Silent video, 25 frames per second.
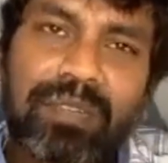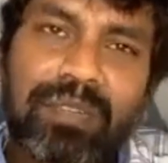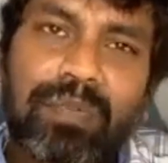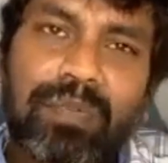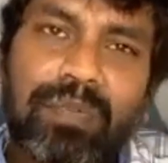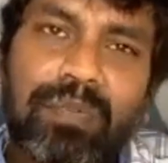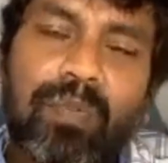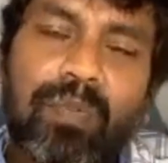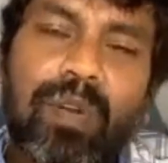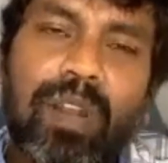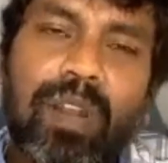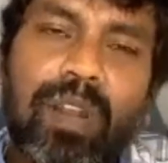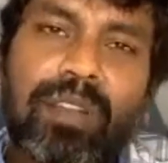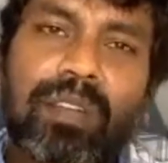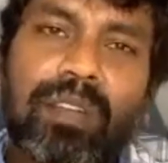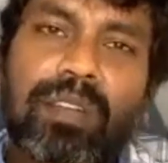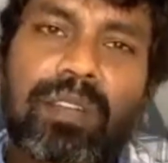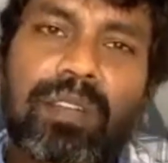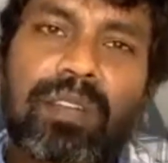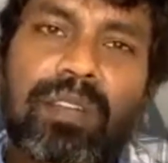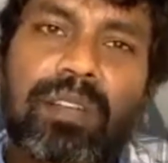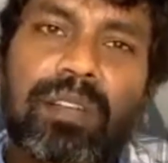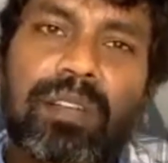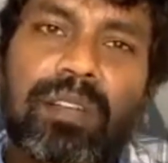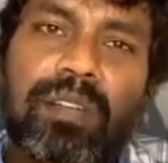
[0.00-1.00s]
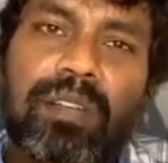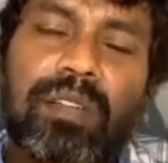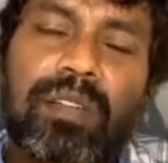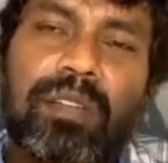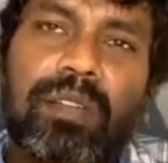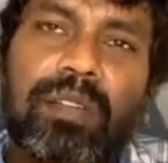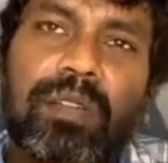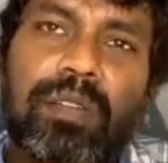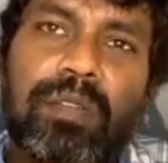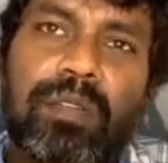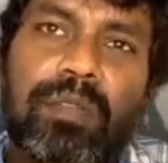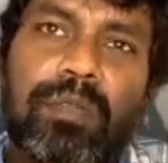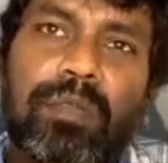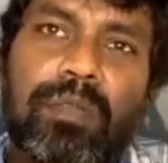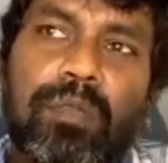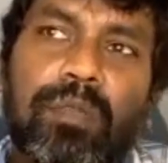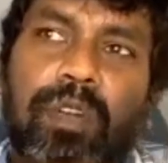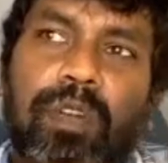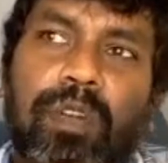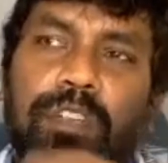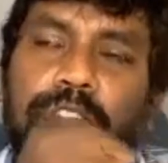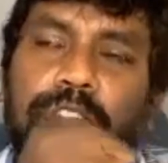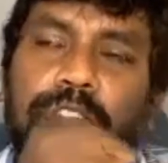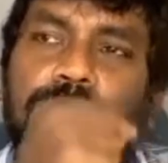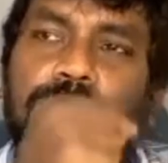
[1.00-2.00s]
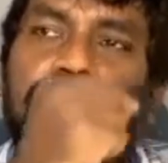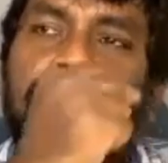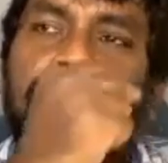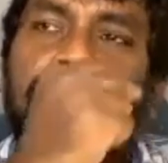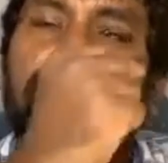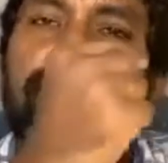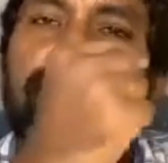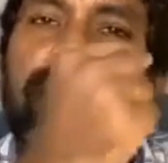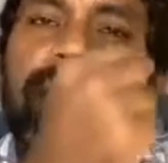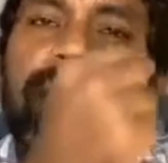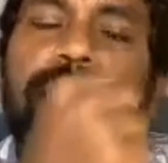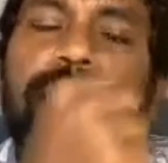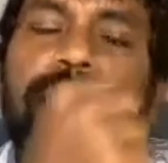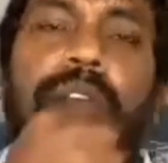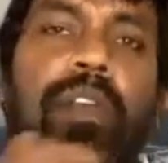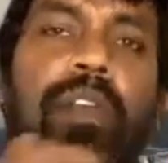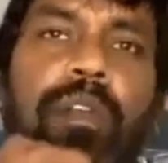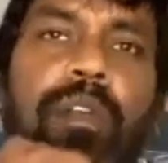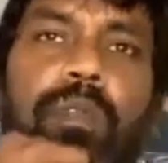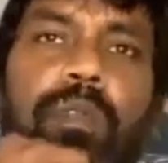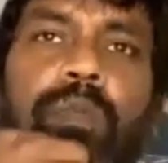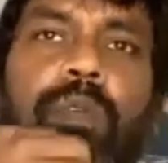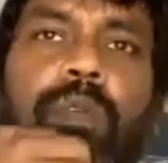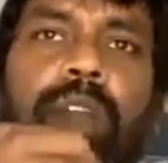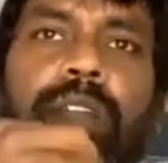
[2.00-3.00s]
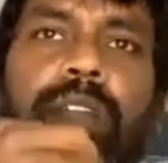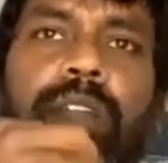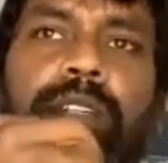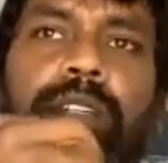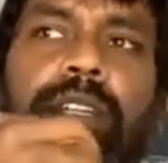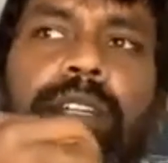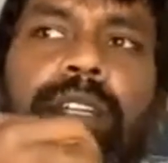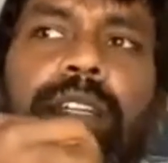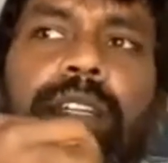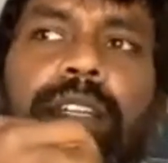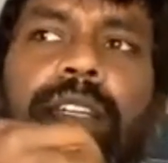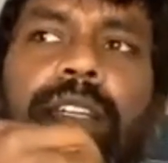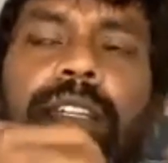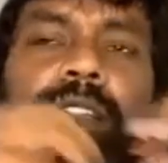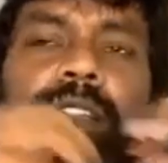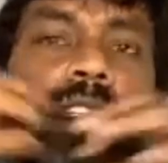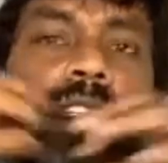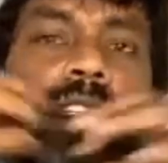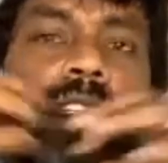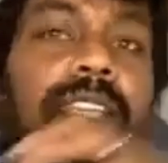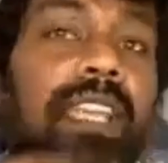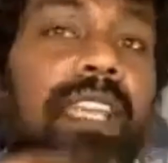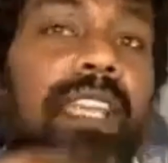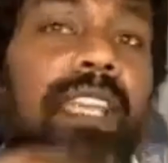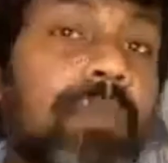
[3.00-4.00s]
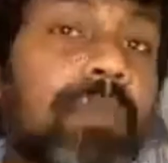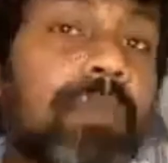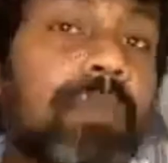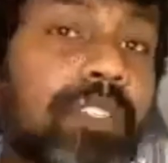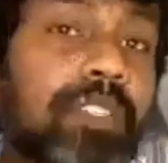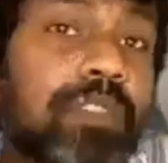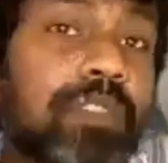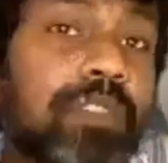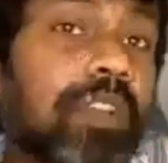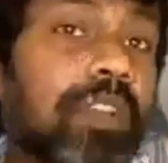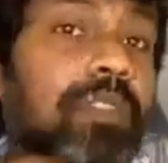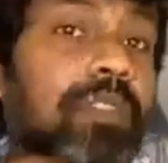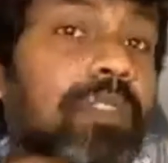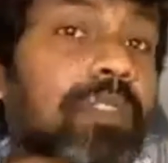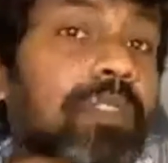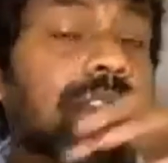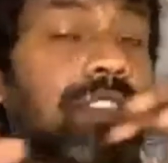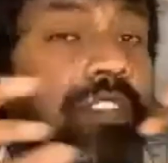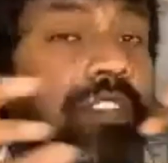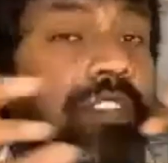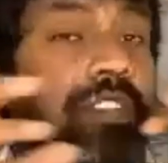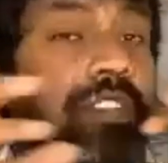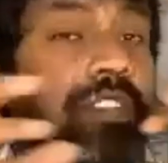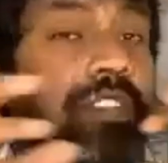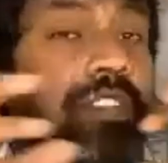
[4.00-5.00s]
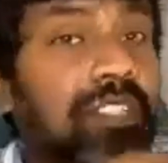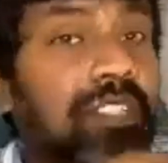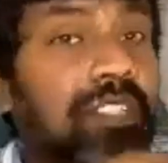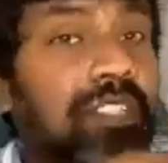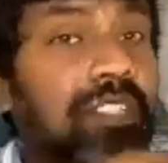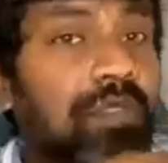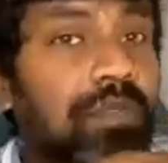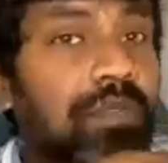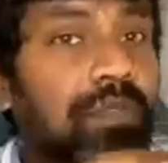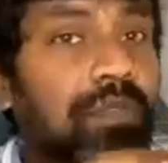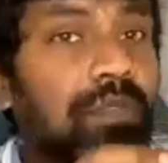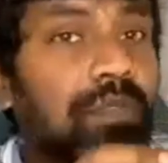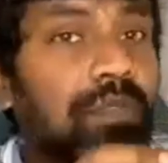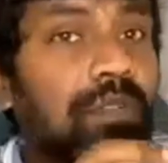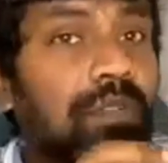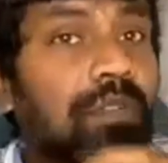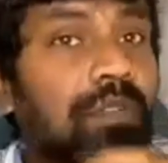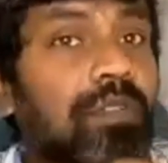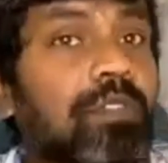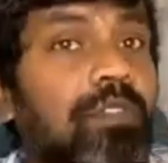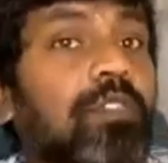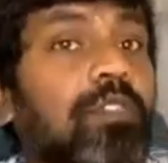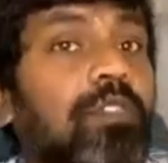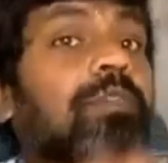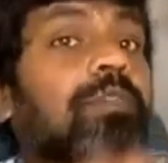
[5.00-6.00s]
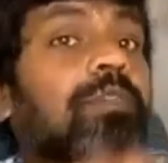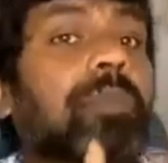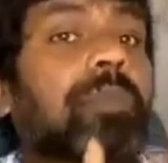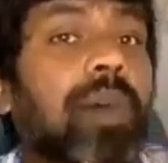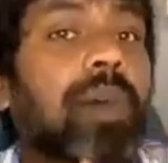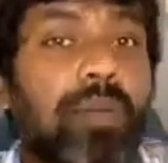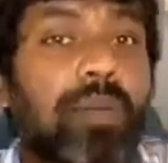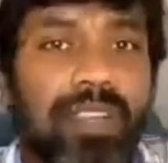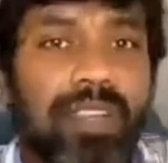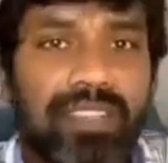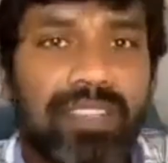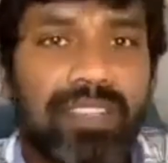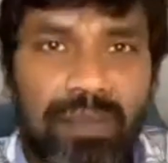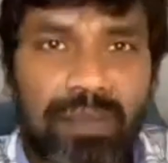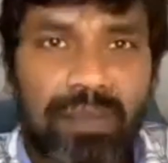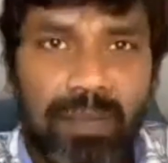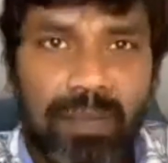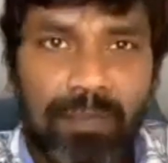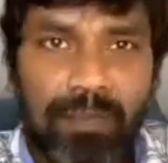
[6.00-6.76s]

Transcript: what you should be, what the enemy is trying to distract you to feel powerless.